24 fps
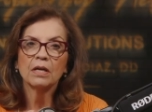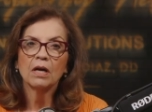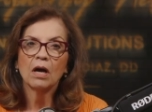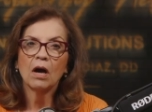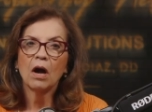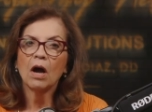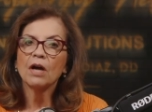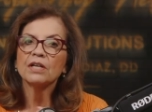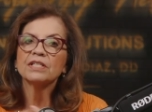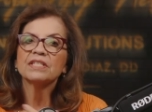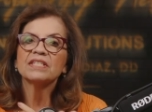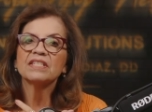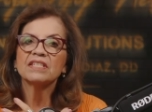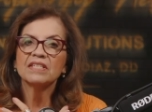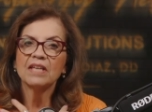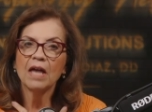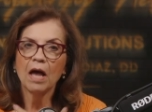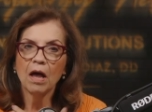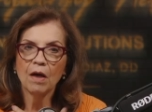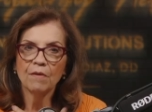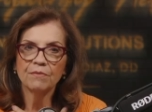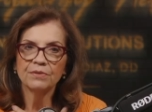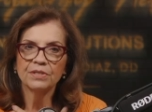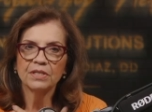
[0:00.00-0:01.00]

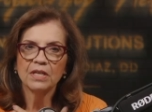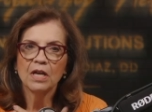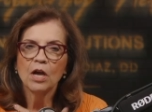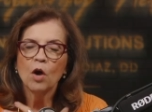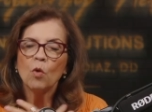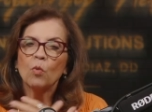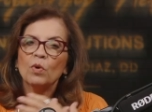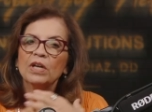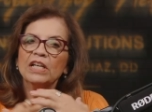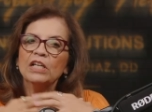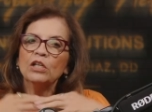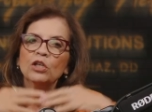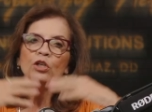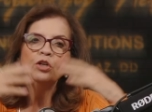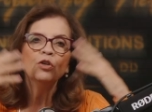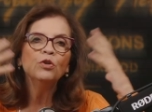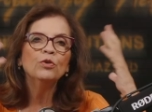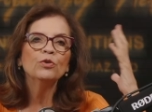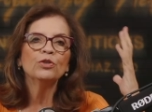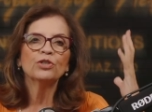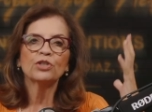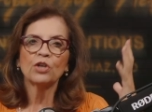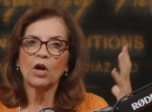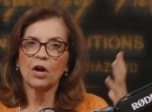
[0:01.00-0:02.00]
ourselves. We
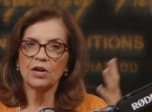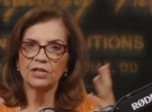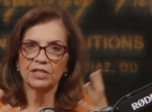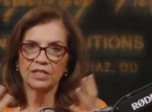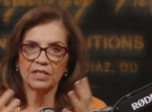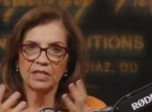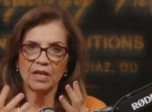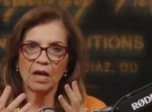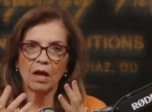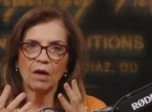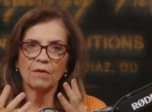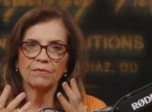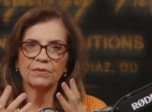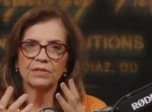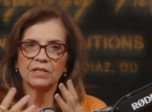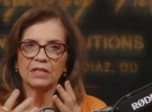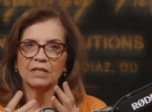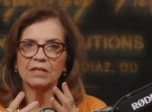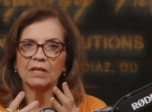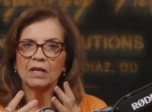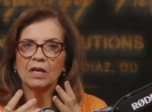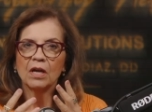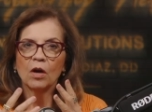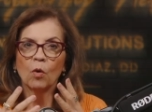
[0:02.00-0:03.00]
lose ourselves,
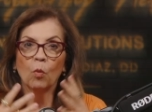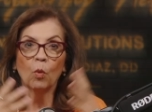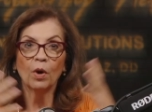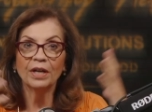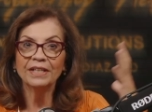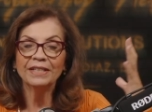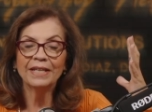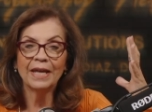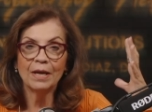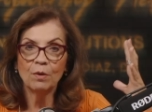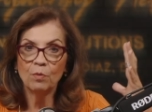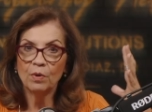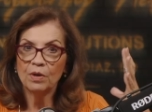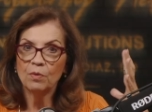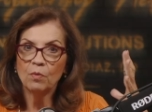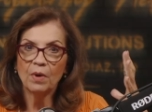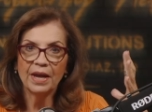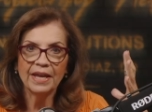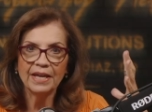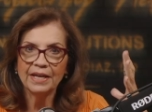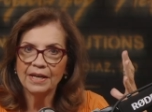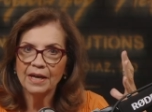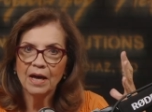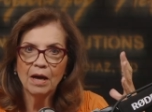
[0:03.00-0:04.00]
and one day we
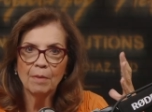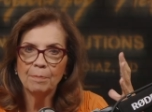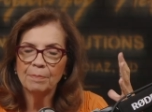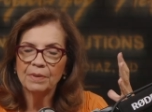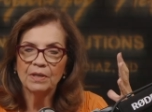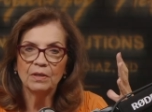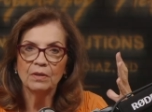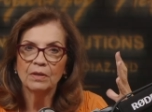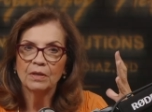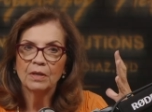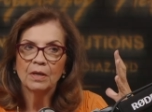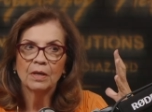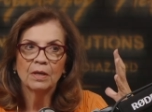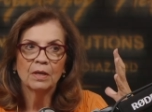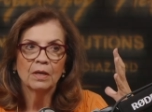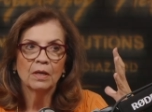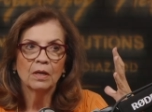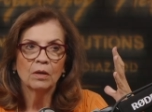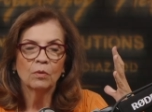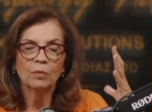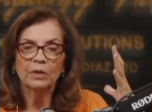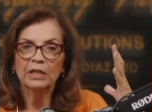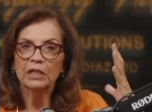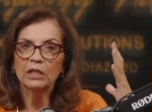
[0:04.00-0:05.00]
wake up and
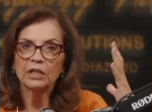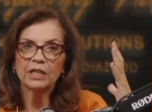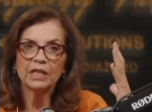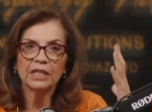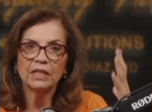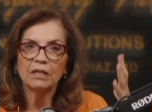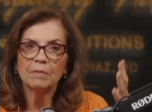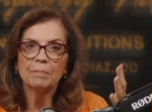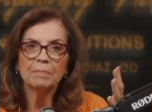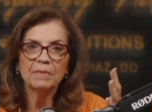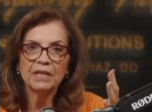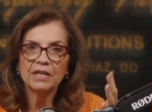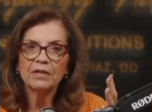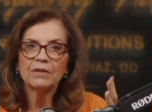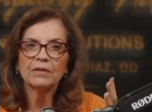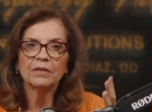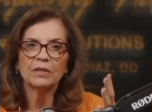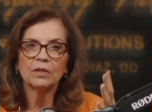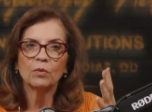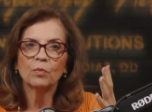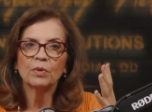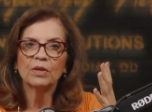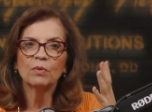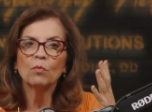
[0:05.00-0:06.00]
we look in the mirror
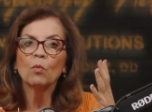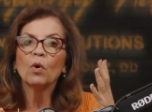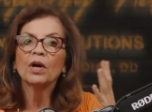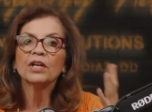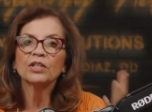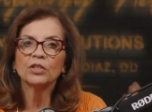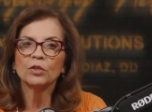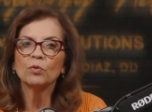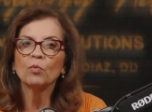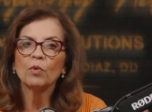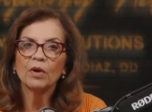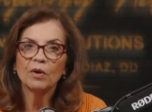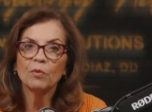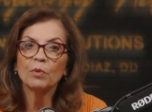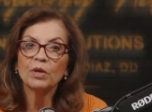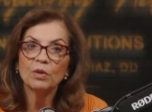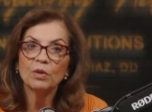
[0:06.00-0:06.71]
and we wonder where we